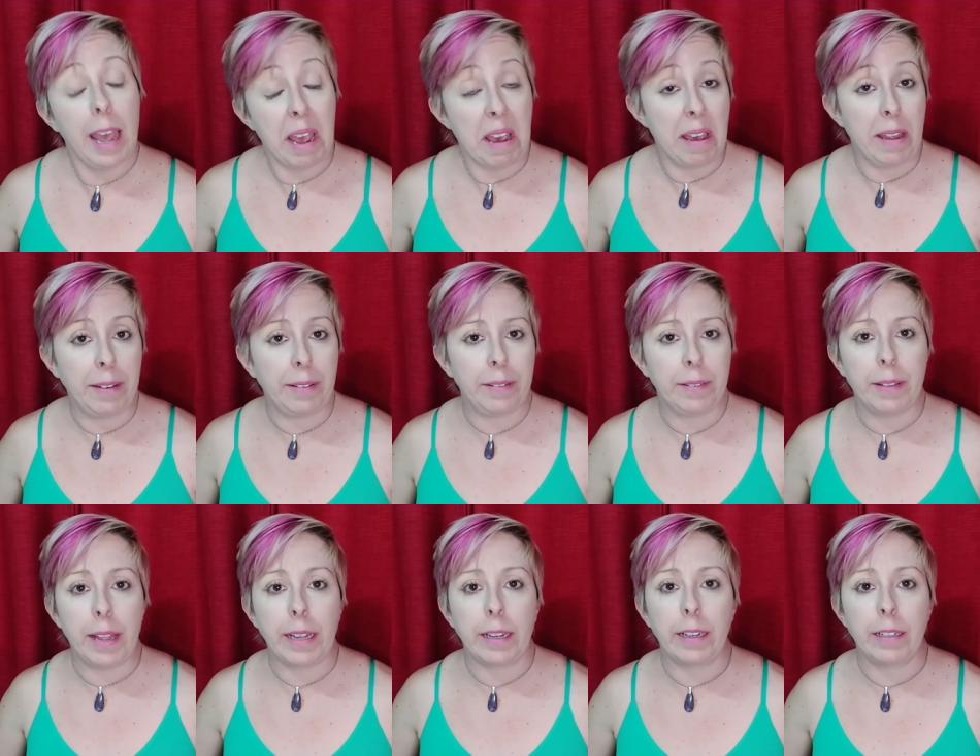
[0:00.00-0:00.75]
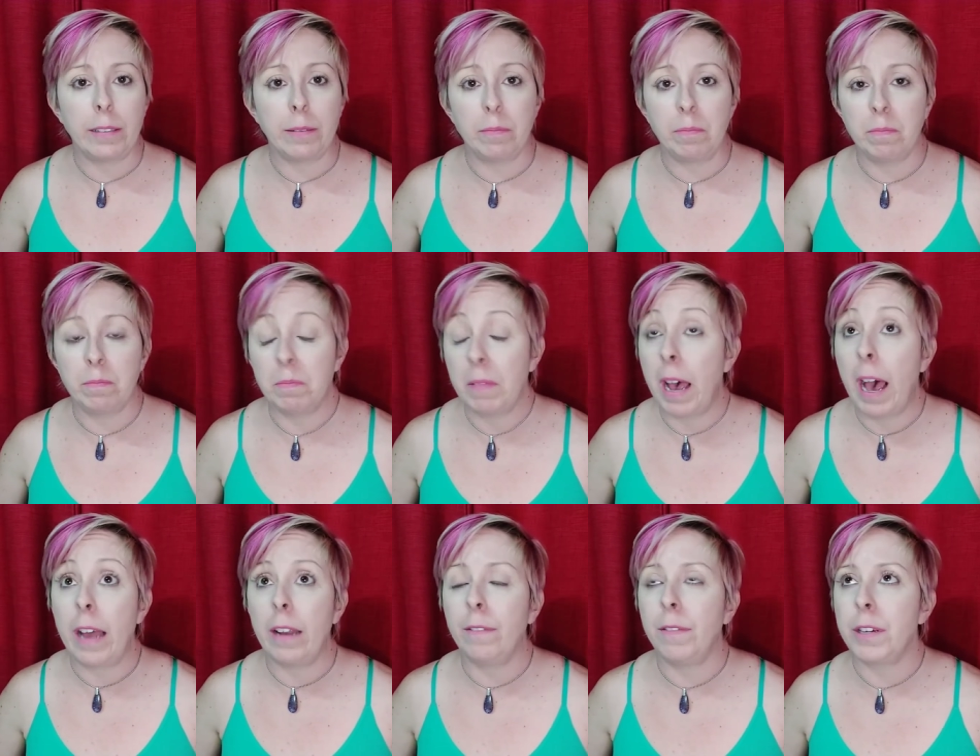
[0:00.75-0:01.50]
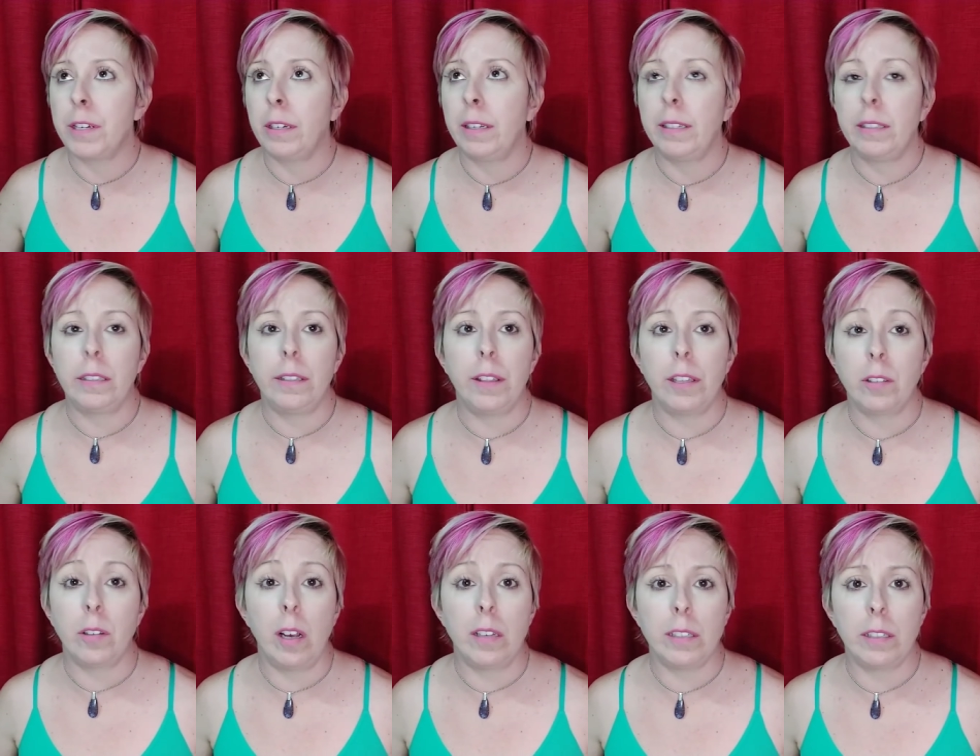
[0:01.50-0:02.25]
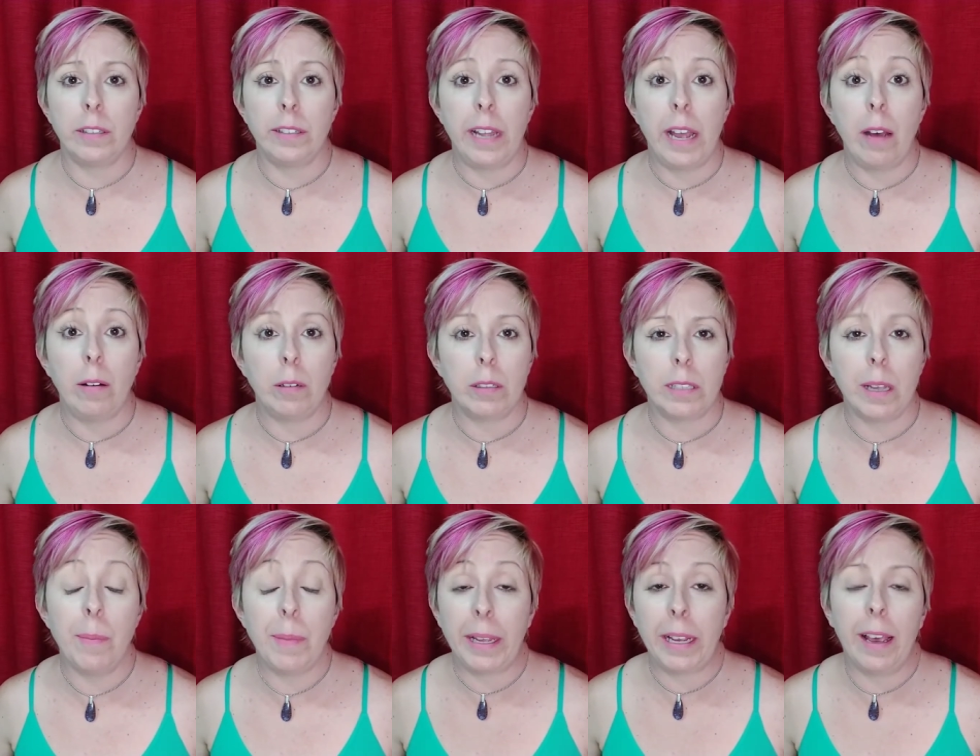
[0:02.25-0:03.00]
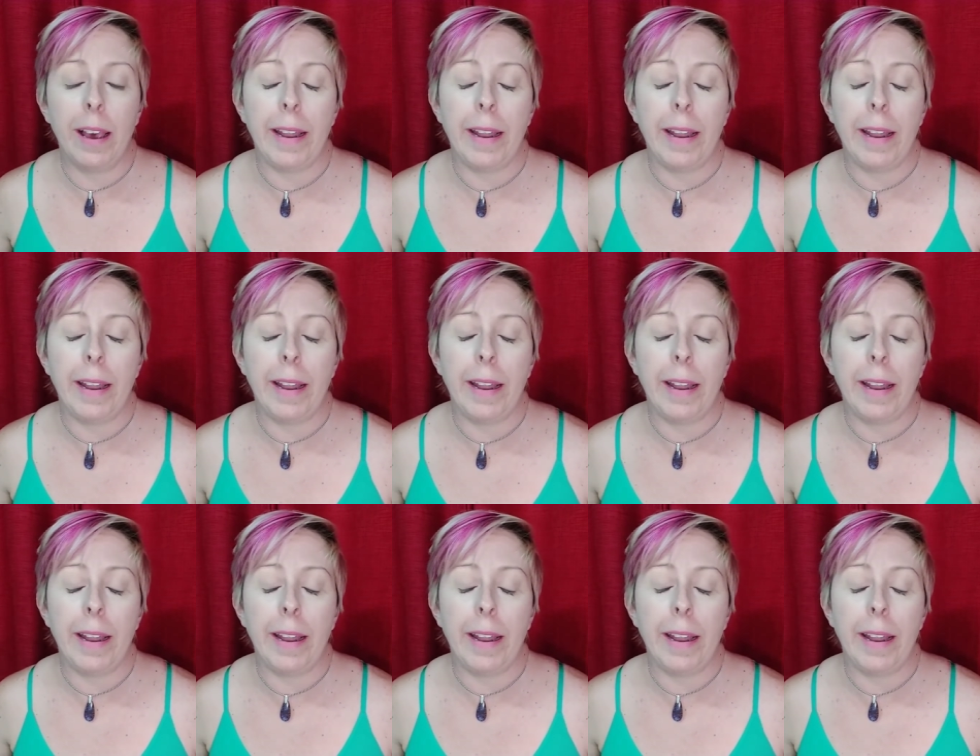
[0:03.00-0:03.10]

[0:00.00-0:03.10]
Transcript: and they can artificially synthesize it now or something.